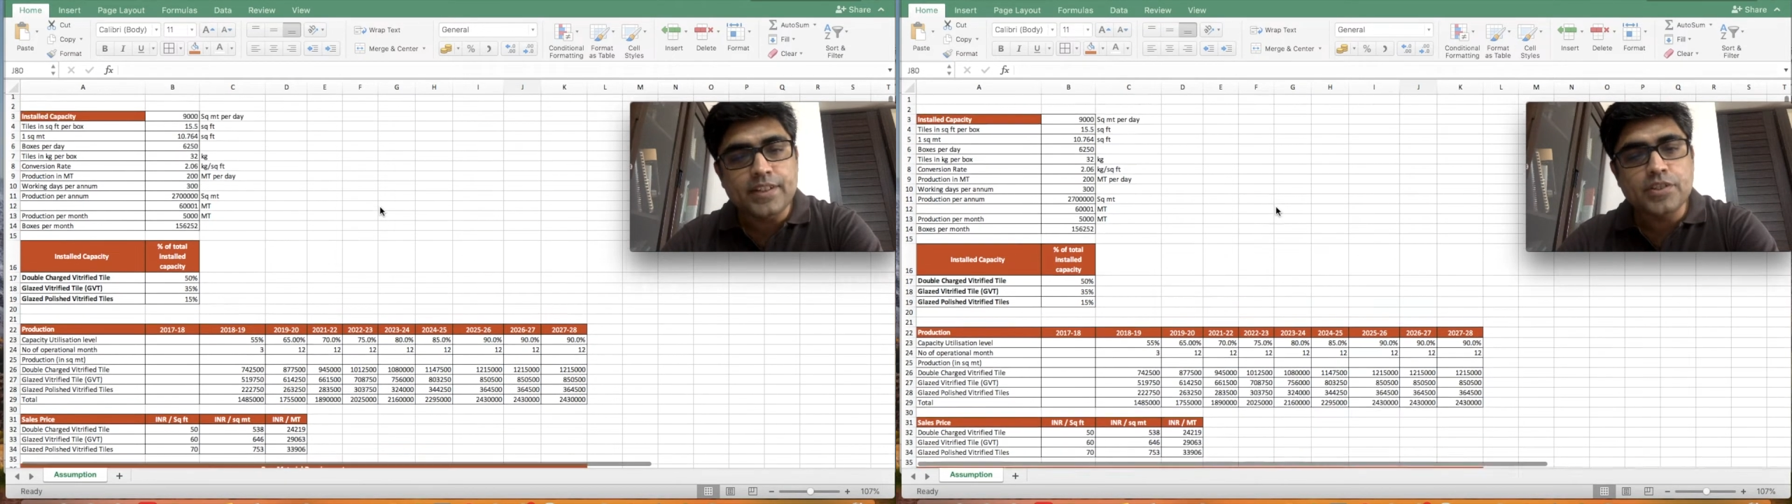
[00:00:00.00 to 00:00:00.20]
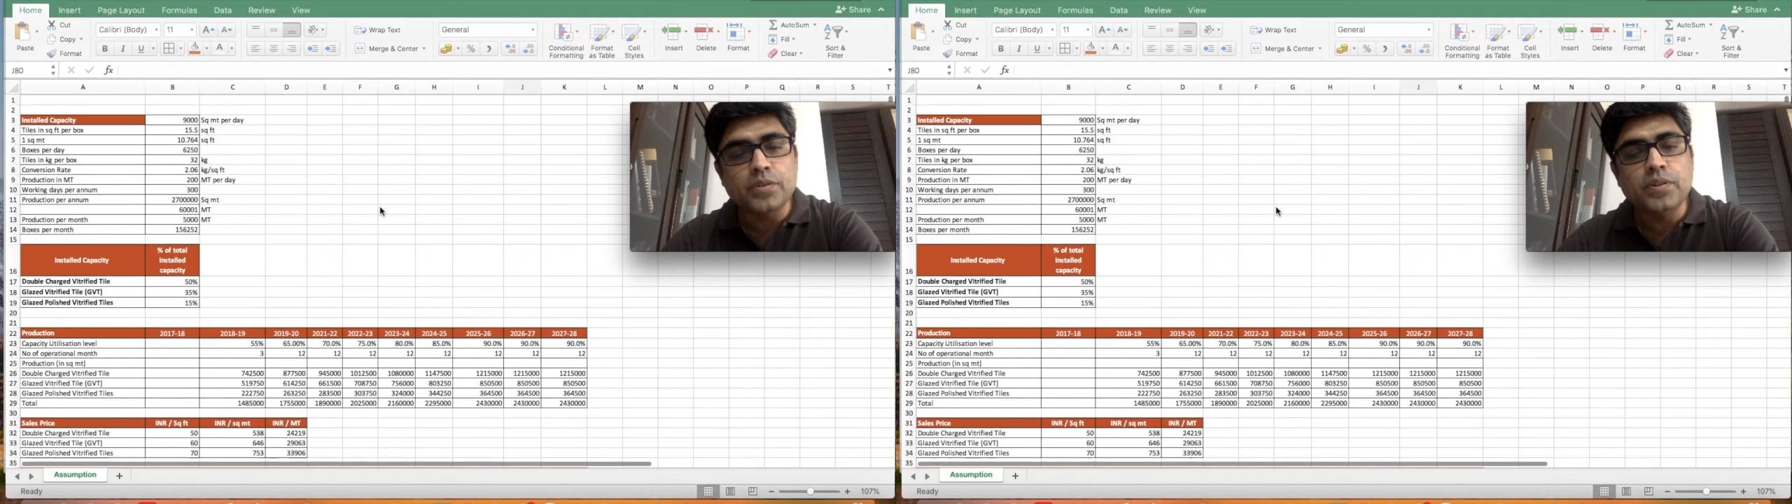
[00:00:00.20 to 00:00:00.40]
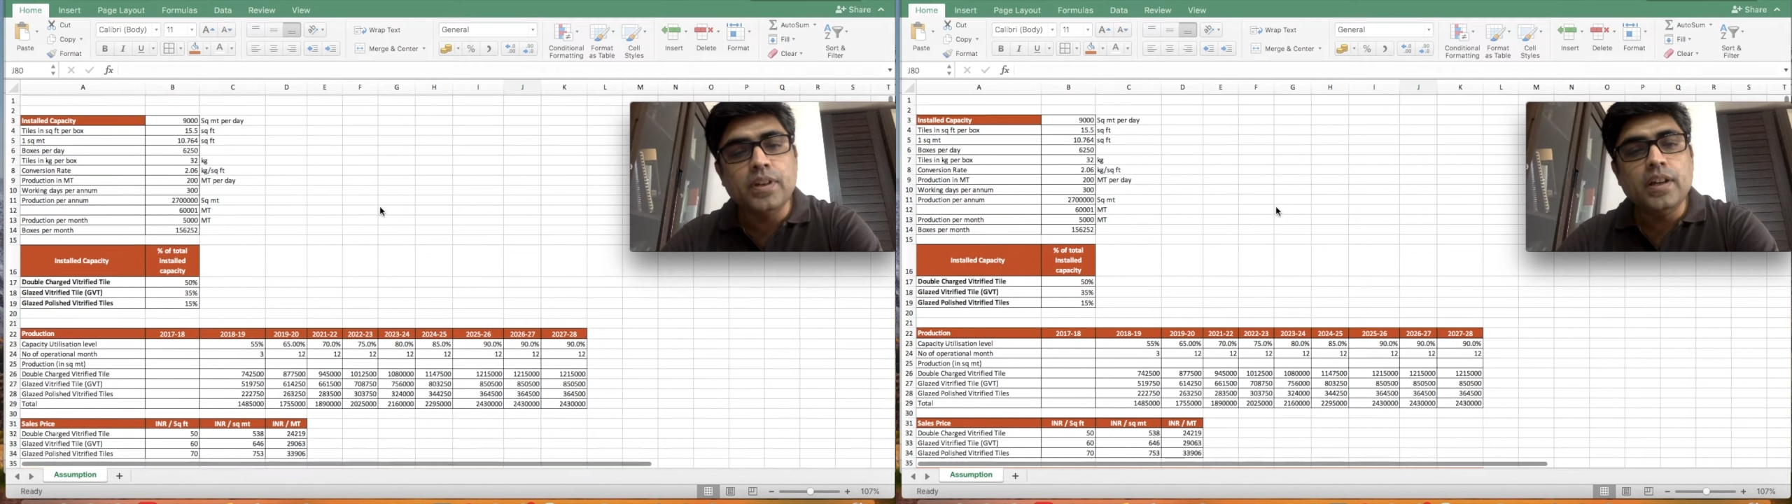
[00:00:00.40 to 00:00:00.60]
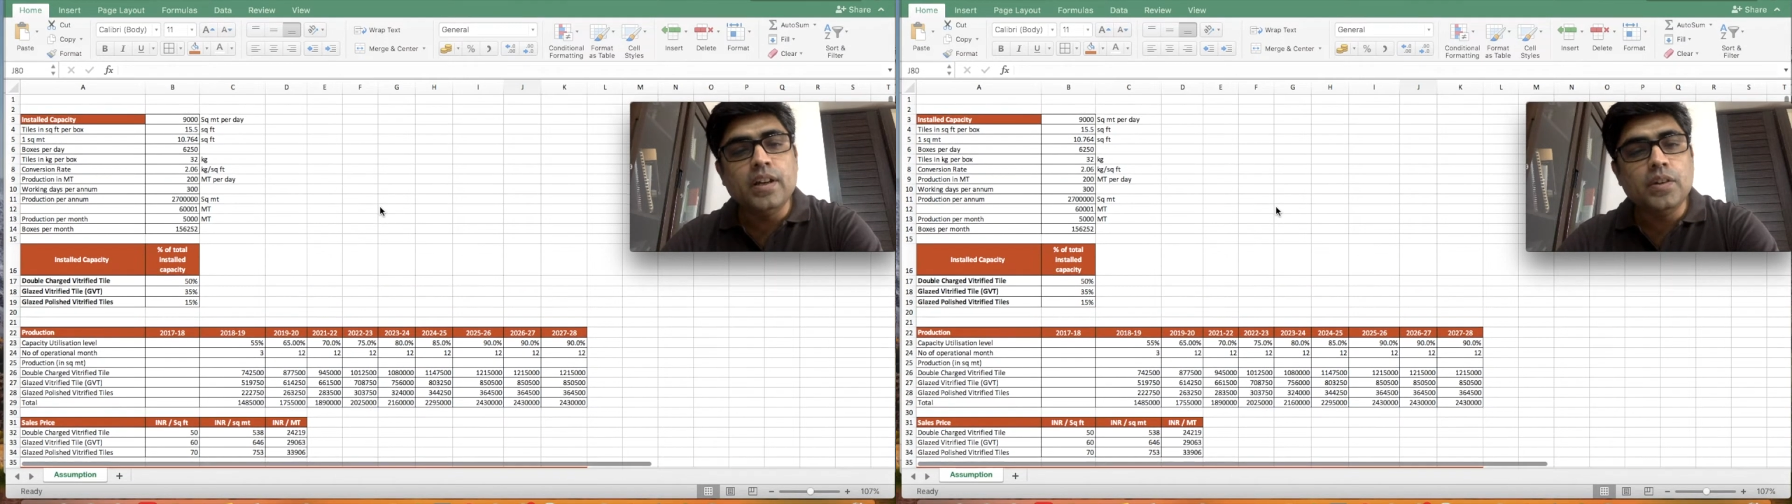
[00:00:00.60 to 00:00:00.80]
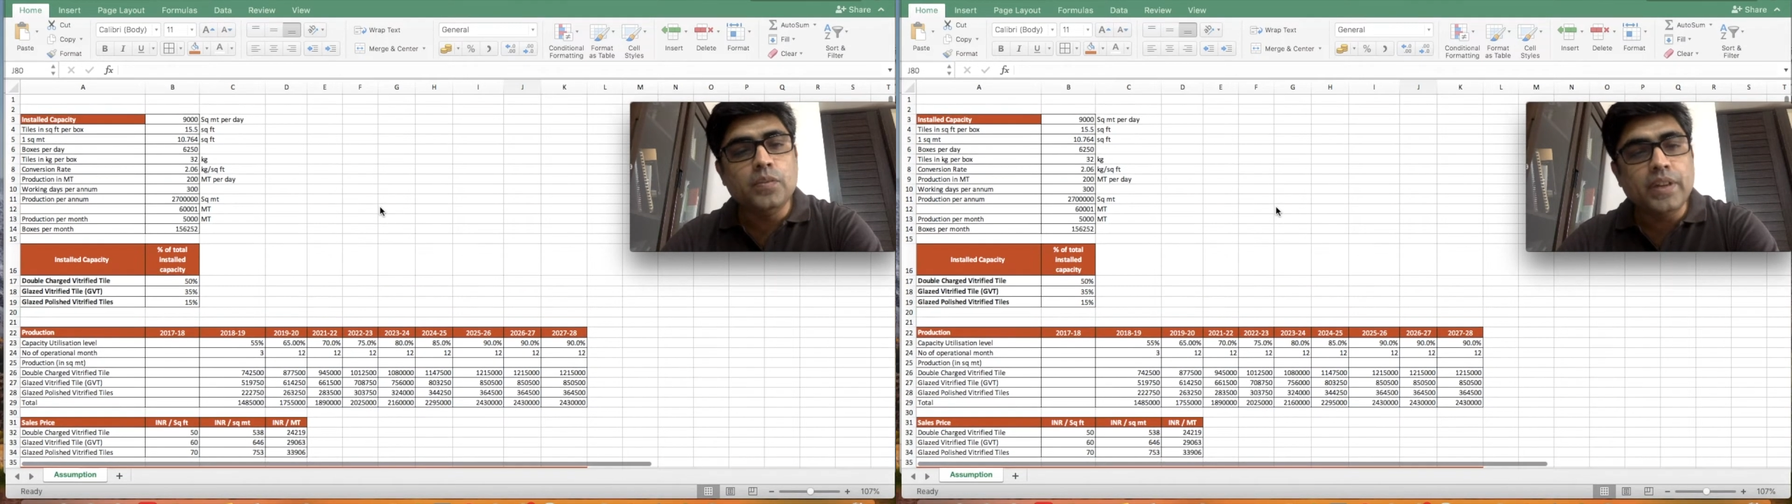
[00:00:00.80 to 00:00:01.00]
So
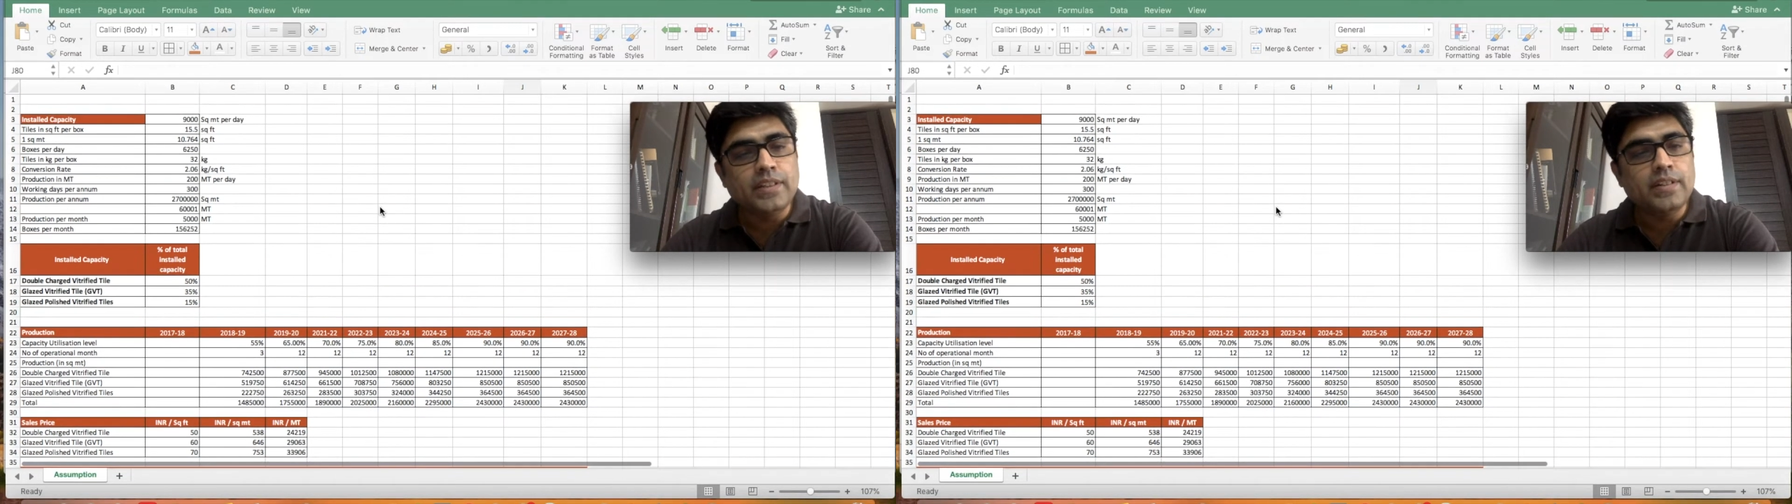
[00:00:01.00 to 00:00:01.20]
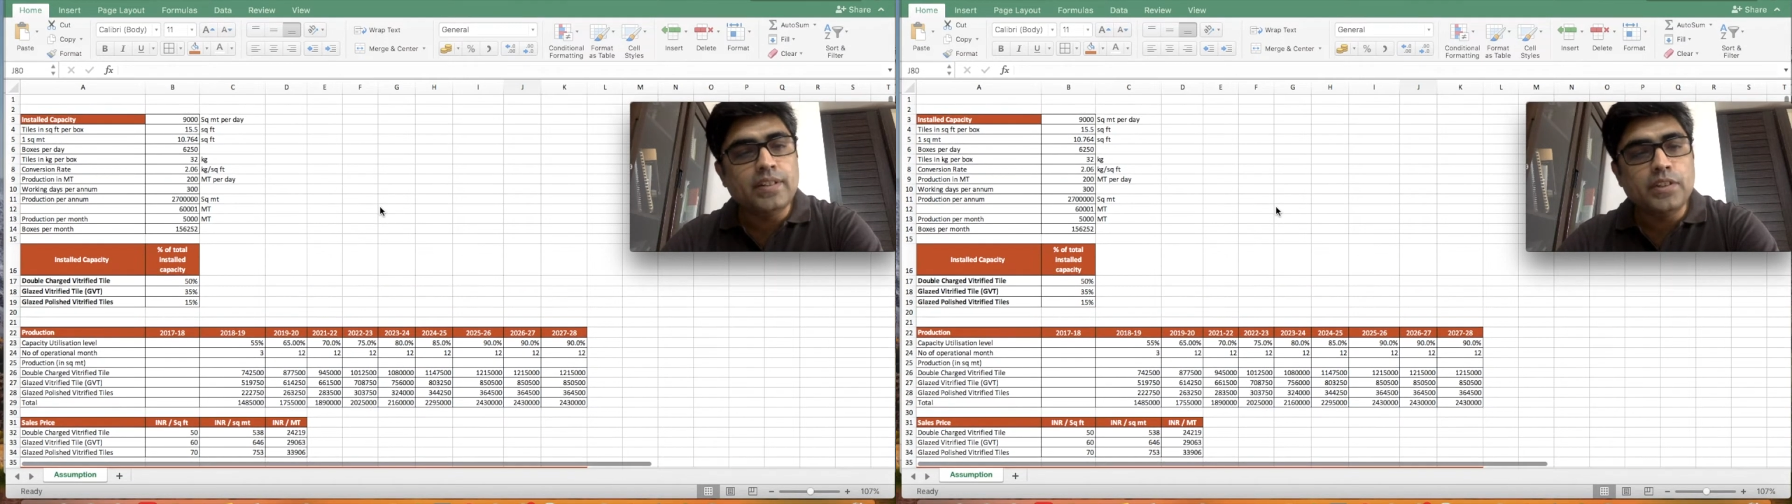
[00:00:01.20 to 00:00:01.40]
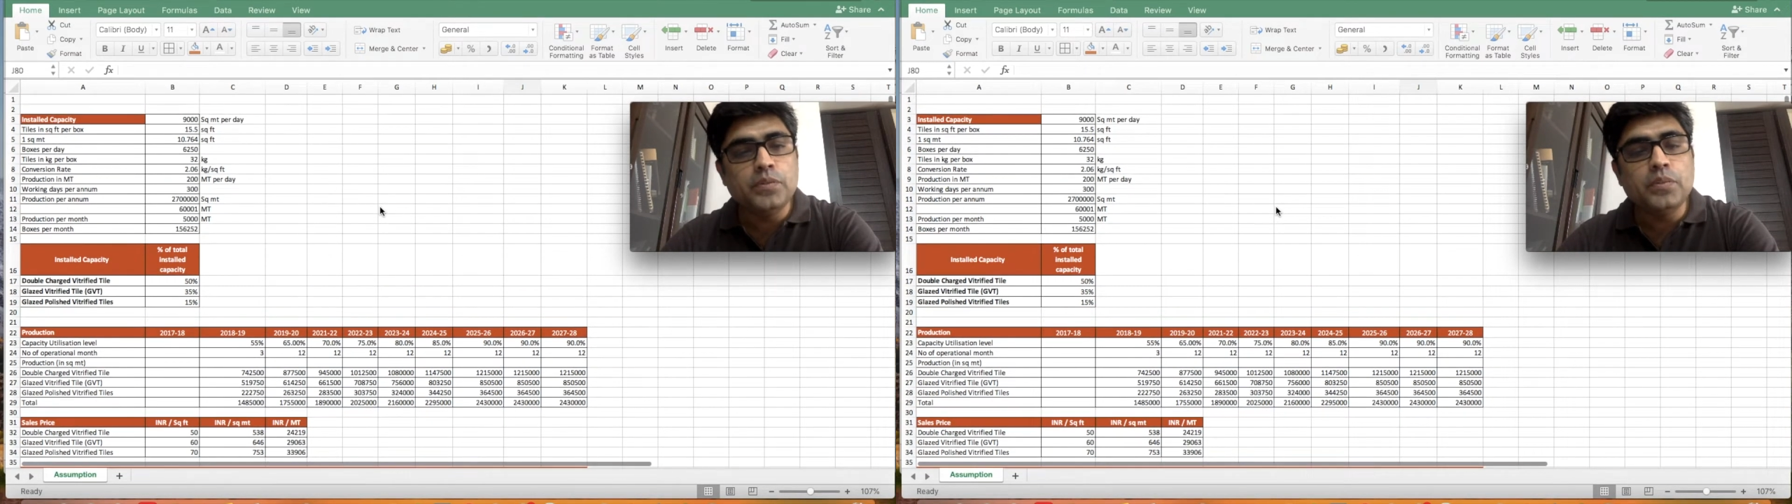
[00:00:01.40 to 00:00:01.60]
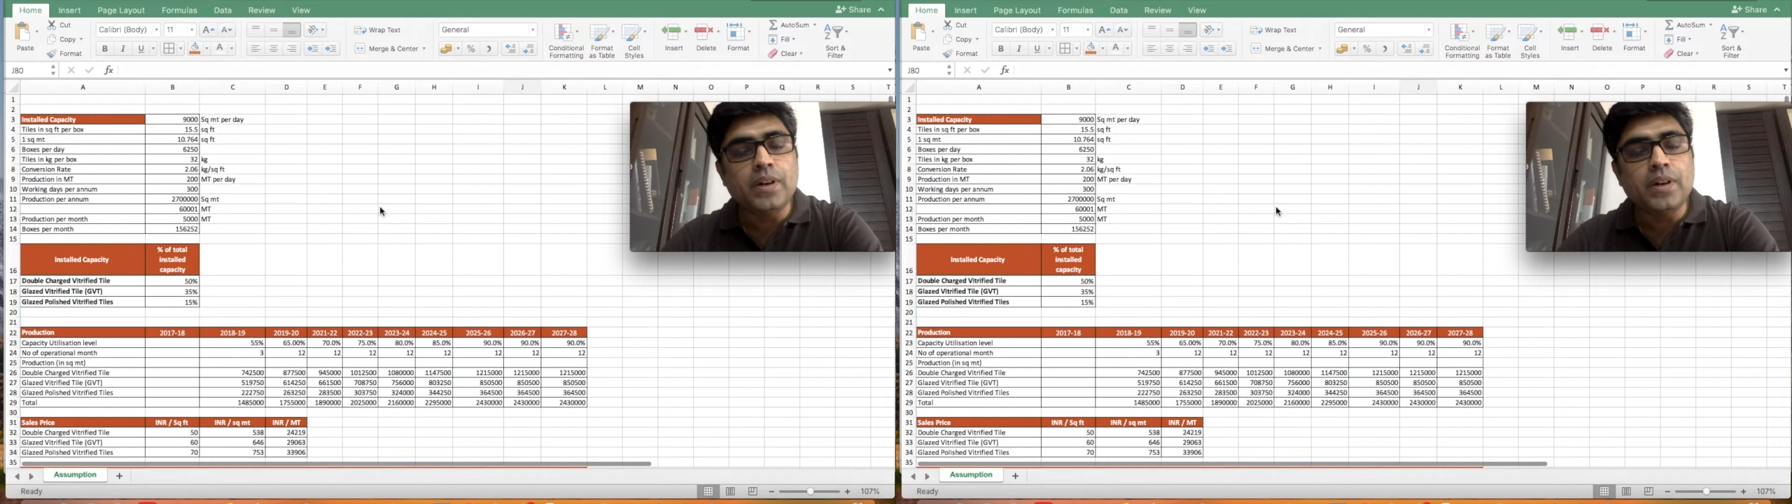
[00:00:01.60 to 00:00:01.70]
whether you